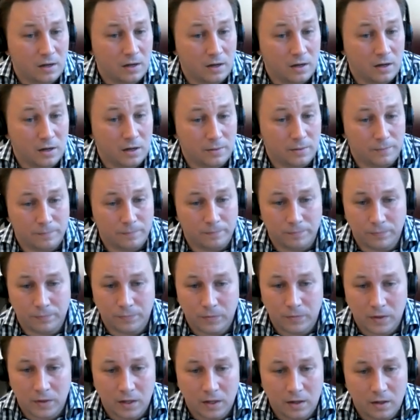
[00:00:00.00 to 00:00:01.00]
Um,
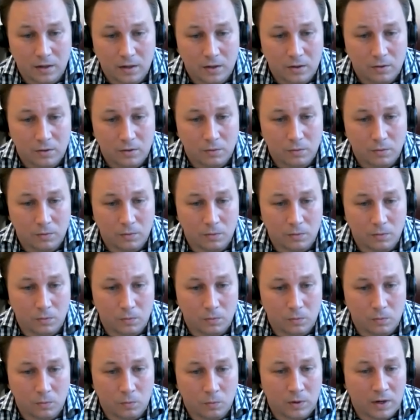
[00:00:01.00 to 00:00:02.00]

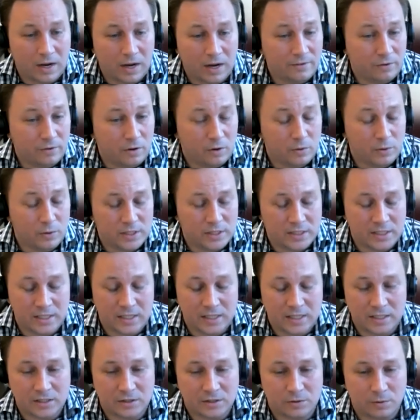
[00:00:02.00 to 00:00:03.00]
what I've always
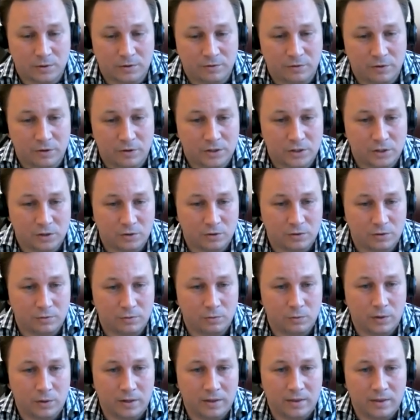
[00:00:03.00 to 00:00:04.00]
seen is referred to
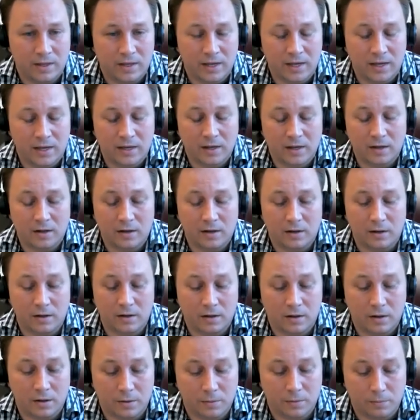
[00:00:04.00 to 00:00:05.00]
with a
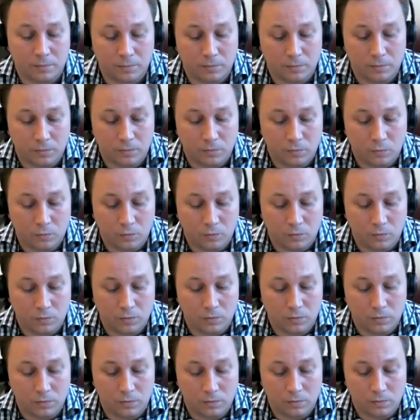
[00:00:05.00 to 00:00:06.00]
um,
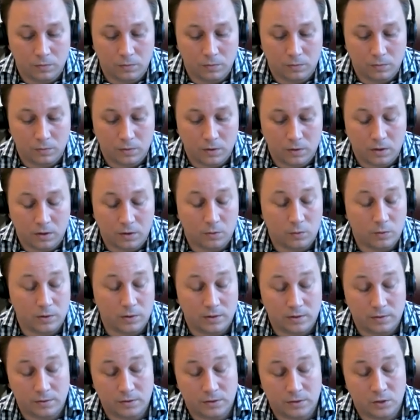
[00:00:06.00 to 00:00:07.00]
uh, with
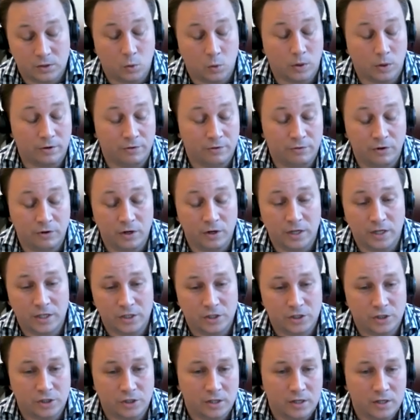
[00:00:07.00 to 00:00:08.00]
square
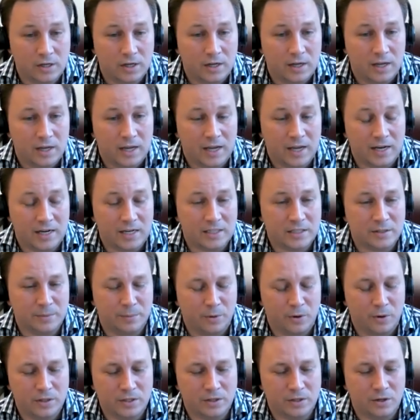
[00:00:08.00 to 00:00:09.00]
footage, and it's
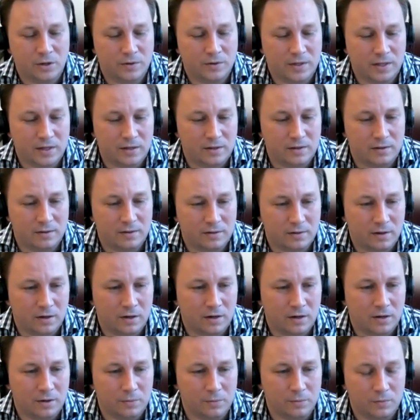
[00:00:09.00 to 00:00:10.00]
important to note that
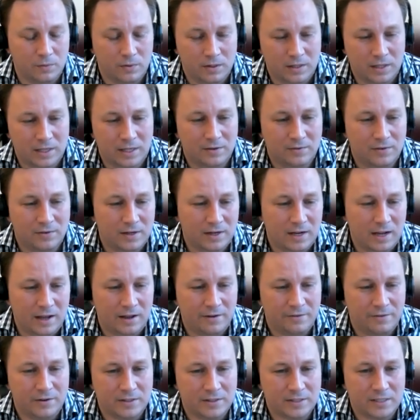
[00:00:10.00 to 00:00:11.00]
um, even
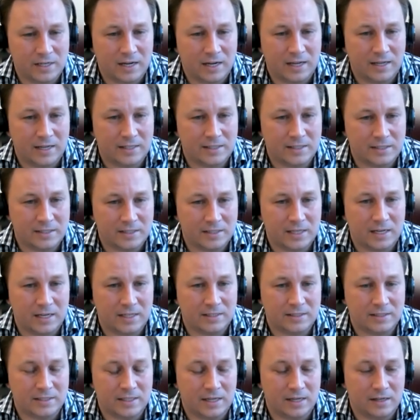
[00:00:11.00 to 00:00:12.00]
FSIS
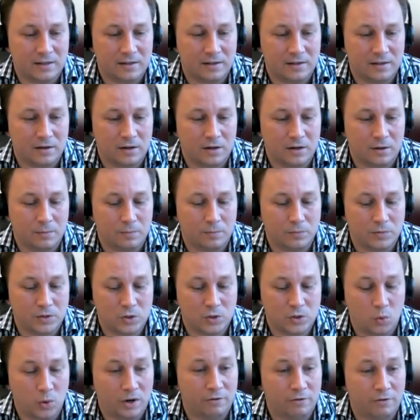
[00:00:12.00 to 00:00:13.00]
says that um,
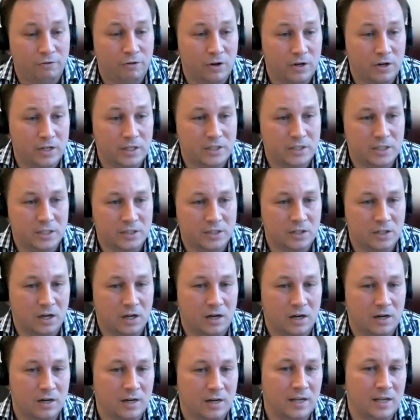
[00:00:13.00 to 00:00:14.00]
square footage is
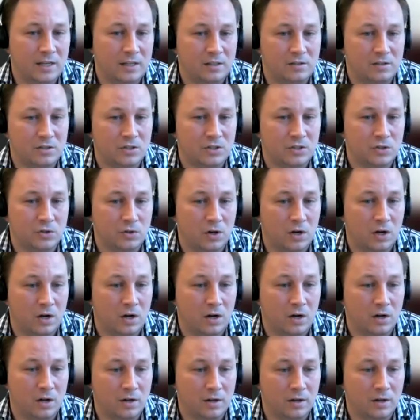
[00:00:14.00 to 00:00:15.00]
not a
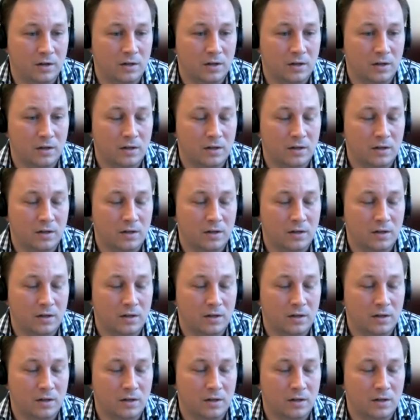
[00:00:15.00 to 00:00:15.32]
strong,